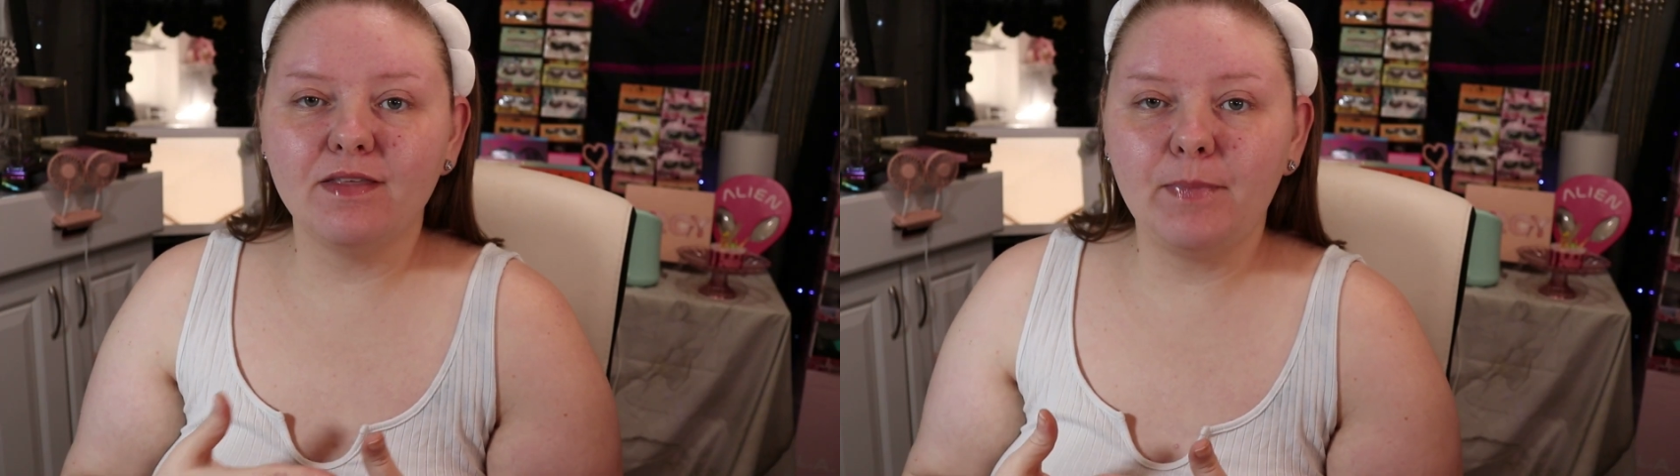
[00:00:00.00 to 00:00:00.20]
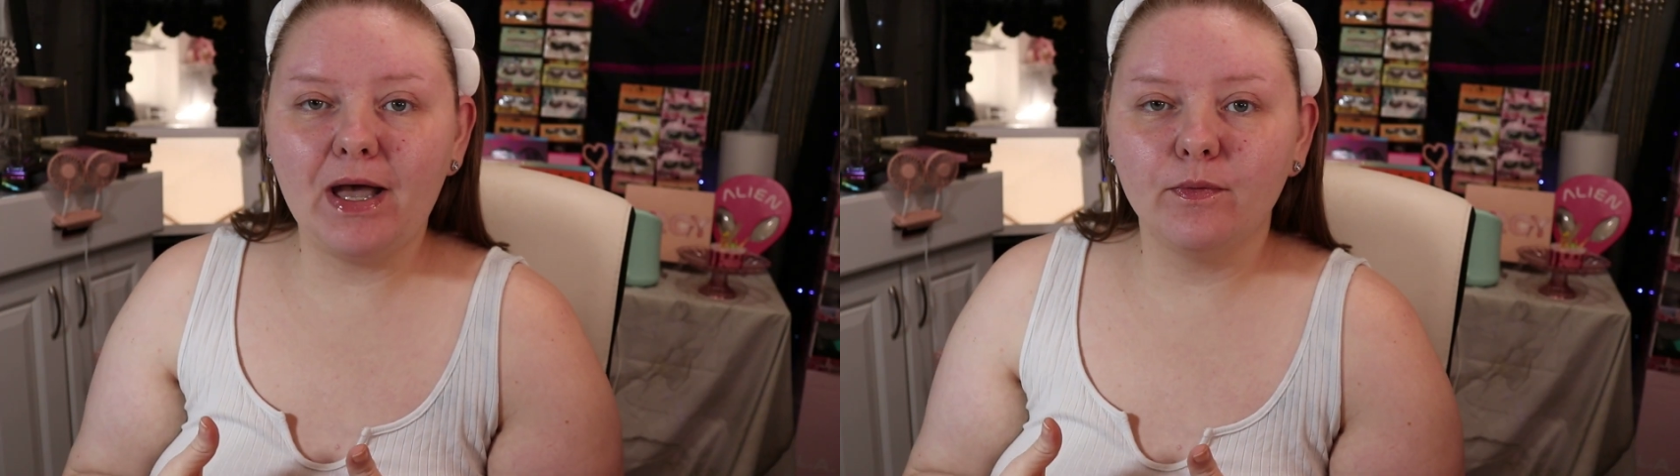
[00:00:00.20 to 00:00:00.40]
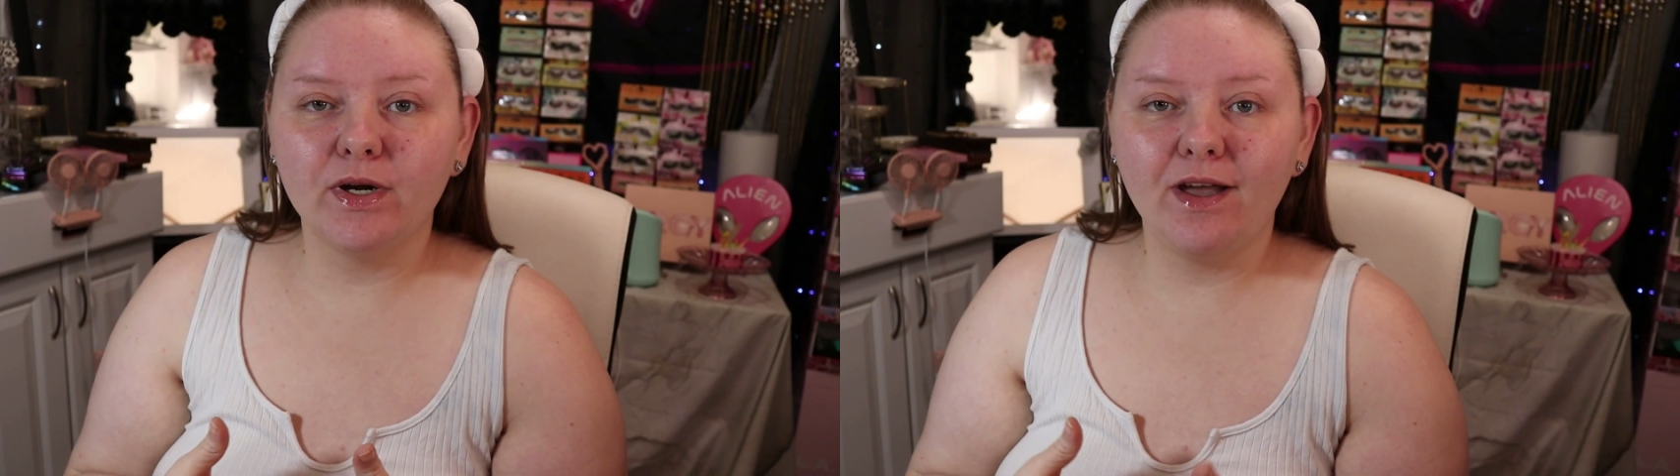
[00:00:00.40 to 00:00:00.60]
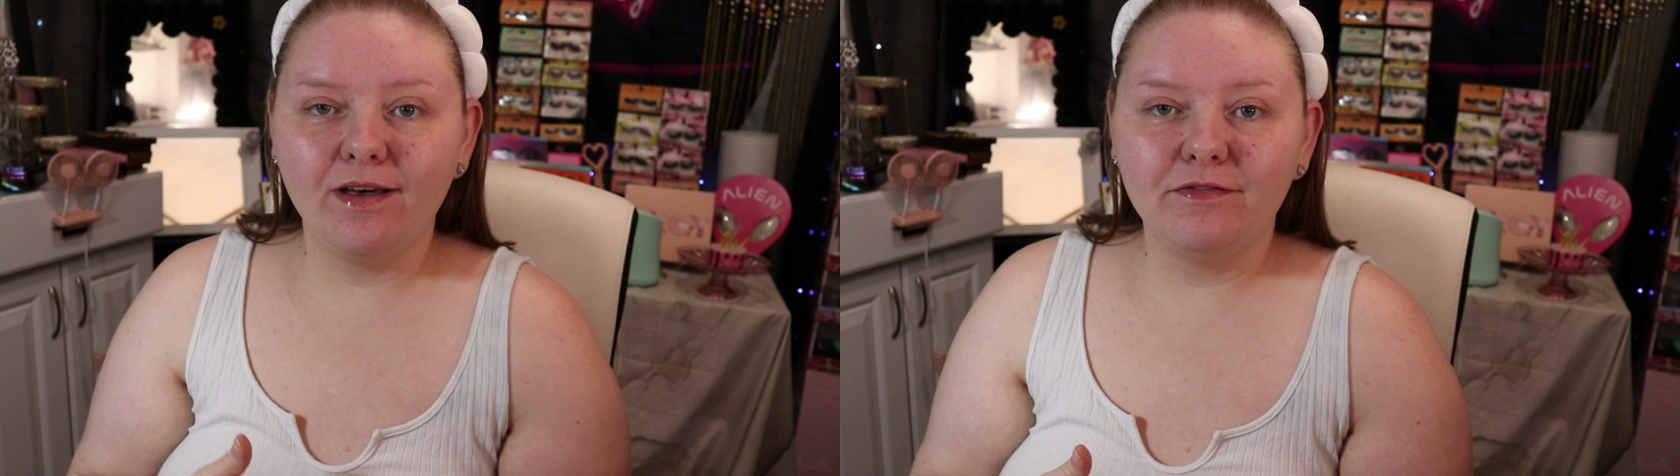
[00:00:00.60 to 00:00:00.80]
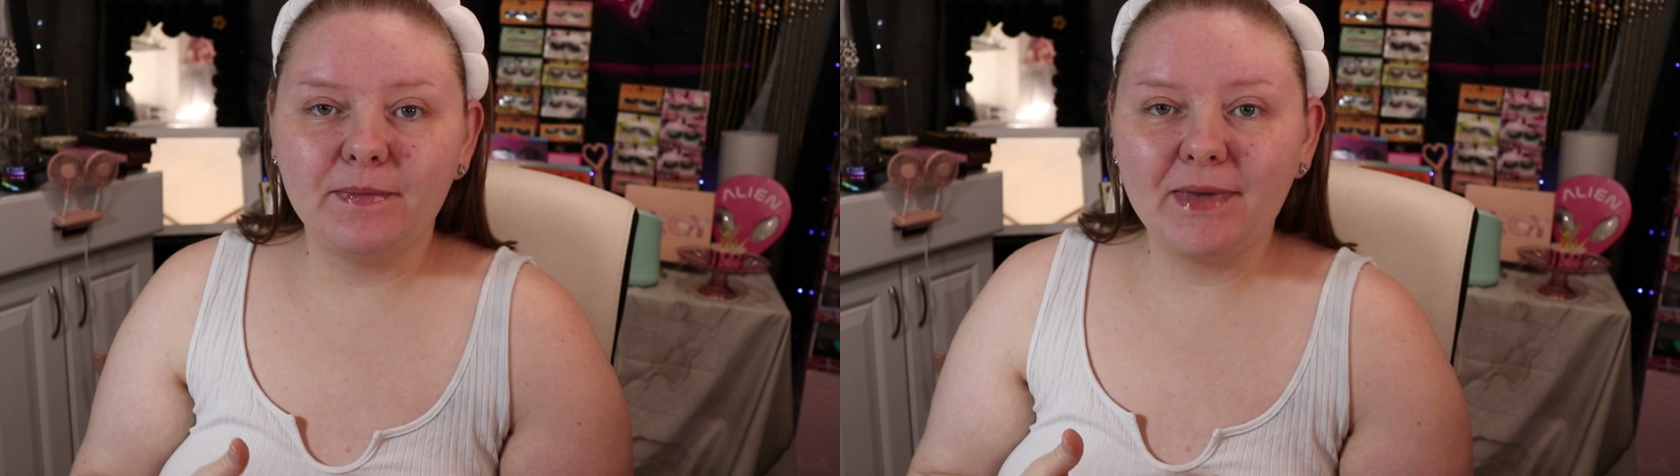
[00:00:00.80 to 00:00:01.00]
the power
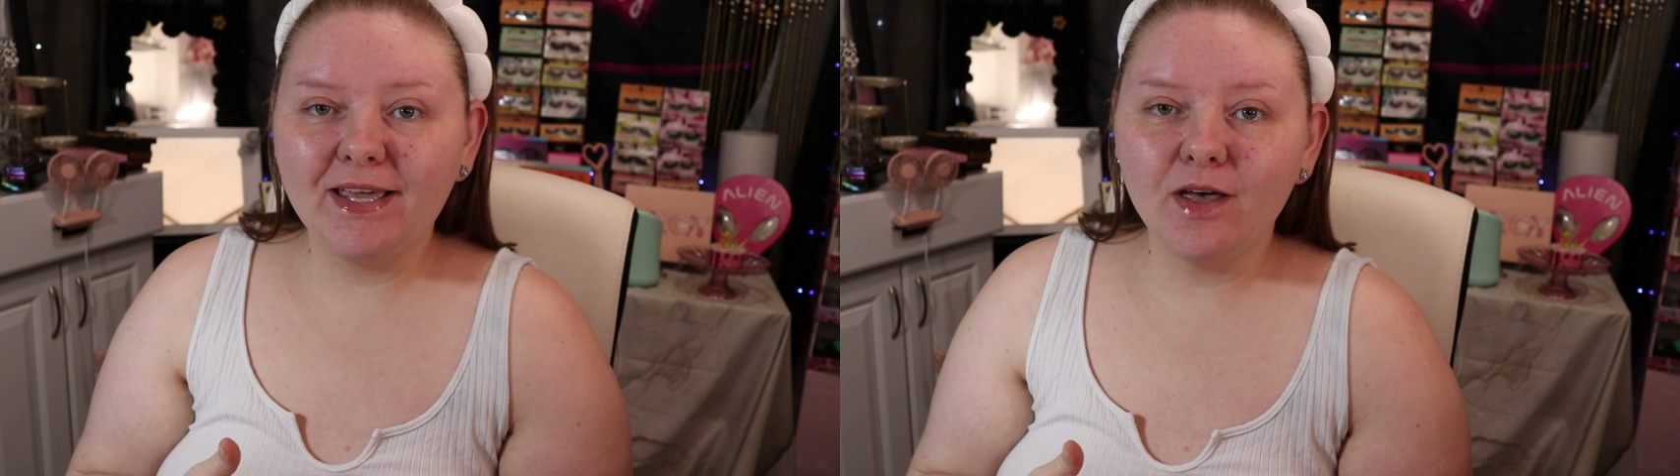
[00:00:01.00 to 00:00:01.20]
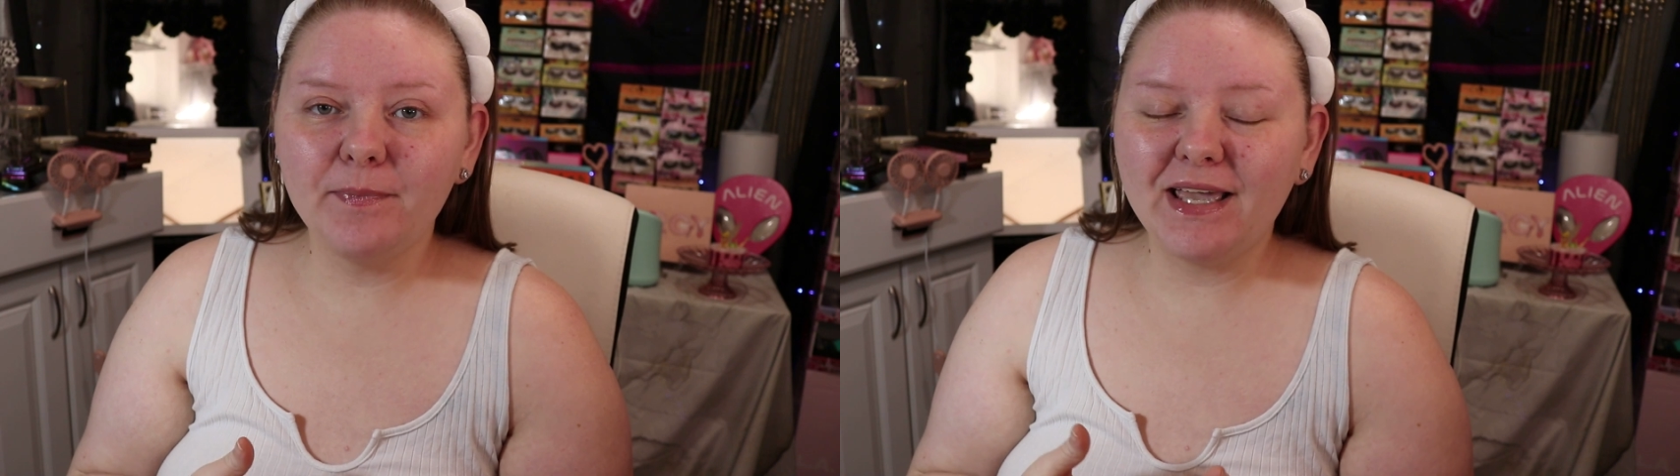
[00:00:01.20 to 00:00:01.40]
of makeup